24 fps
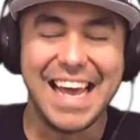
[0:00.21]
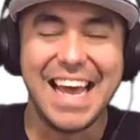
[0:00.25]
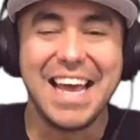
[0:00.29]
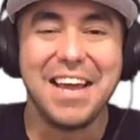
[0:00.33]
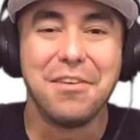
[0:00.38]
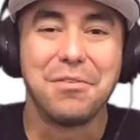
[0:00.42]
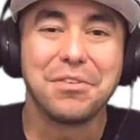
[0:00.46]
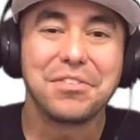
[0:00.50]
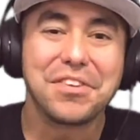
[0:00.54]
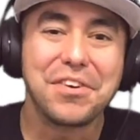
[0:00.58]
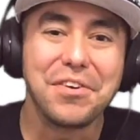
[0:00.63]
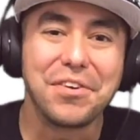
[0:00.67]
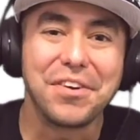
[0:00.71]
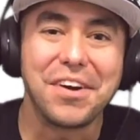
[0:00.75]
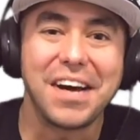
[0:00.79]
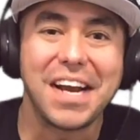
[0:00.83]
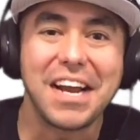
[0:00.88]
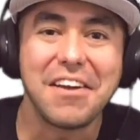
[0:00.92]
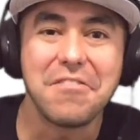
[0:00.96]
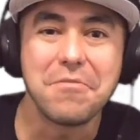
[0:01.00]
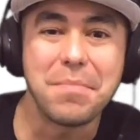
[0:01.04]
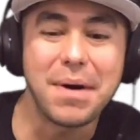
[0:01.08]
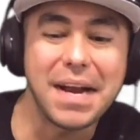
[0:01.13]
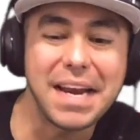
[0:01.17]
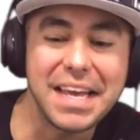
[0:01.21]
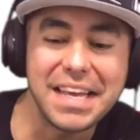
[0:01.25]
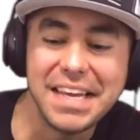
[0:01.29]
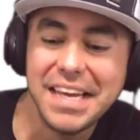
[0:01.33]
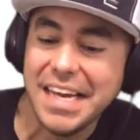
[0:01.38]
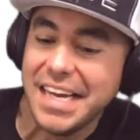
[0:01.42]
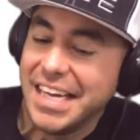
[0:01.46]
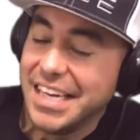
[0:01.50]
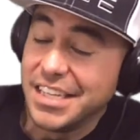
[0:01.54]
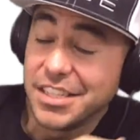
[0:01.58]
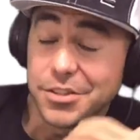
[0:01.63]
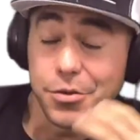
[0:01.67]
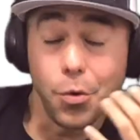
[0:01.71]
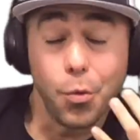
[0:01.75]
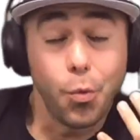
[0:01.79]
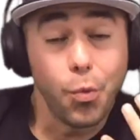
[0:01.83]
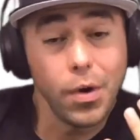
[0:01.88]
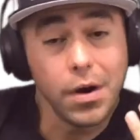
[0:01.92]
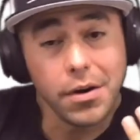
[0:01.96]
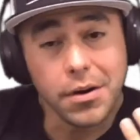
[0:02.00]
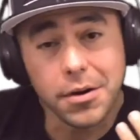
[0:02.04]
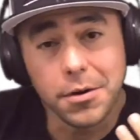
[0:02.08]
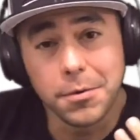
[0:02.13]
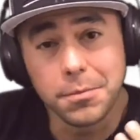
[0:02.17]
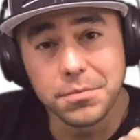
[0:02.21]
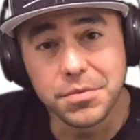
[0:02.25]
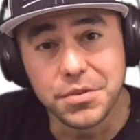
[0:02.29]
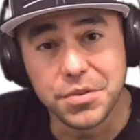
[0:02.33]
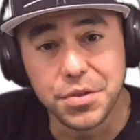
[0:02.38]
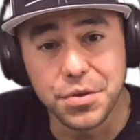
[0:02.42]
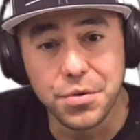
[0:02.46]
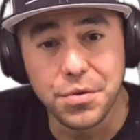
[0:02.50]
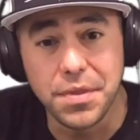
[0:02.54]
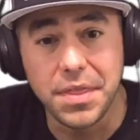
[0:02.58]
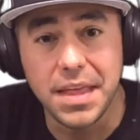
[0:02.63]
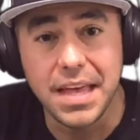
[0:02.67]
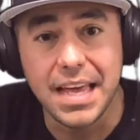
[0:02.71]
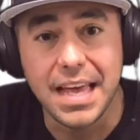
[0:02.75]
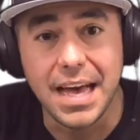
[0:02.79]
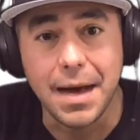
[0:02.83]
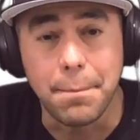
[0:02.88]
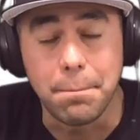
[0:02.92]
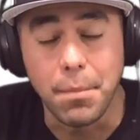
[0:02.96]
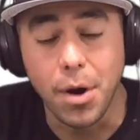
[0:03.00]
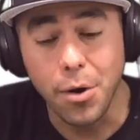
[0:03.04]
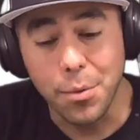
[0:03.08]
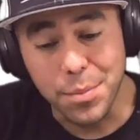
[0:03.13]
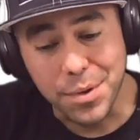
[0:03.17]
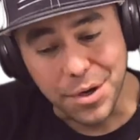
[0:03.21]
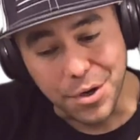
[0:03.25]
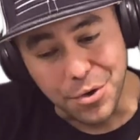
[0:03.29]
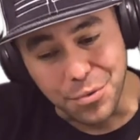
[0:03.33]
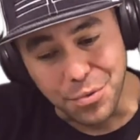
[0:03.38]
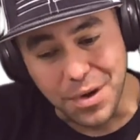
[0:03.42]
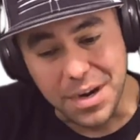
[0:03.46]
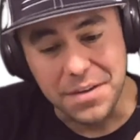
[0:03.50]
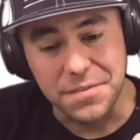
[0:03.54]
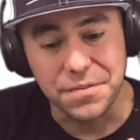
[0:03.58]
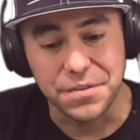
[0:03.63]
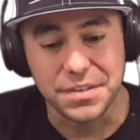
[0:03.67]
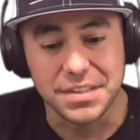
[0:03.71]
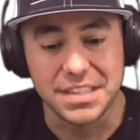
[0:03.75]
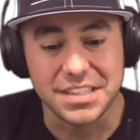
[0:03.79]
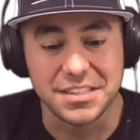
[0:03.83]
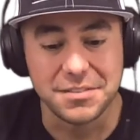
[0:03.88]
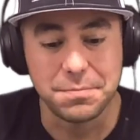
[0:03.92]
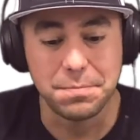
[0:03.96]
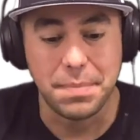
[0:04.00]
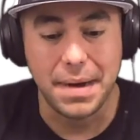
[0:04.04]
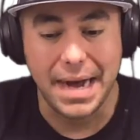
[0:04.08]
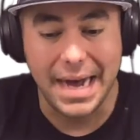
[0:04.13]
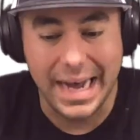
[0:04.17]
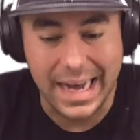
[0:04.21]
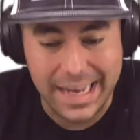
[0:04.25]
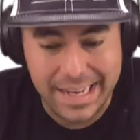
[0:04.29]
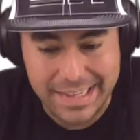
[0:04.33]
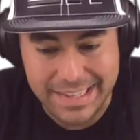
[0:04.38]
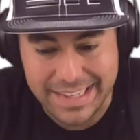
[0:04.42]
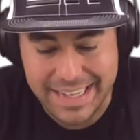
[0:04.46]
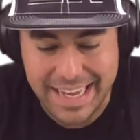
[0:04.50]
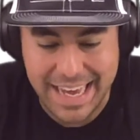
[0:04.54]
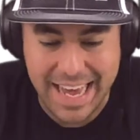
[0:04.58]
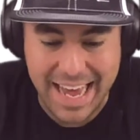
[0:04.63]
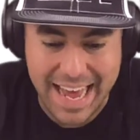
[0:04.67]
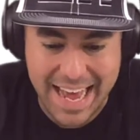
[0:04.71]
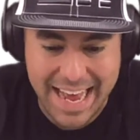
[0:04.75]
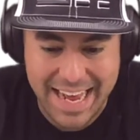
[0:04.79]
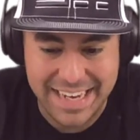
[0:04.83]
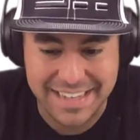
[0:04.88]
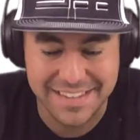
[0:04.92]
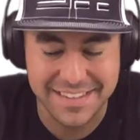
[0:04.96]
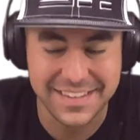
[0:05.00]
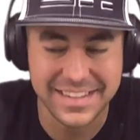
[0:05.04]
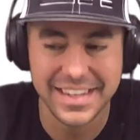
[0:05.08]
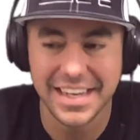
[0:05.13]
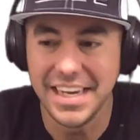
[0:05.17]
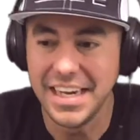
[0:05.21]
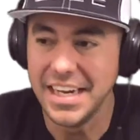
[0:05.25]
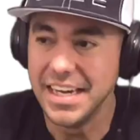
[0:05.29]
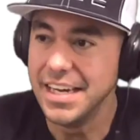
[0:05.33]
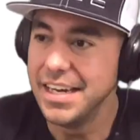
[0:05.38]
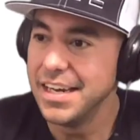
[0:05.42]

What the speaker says: Hey, what's going on, everybody? So welcome to the Moment of Gratefulness podcast.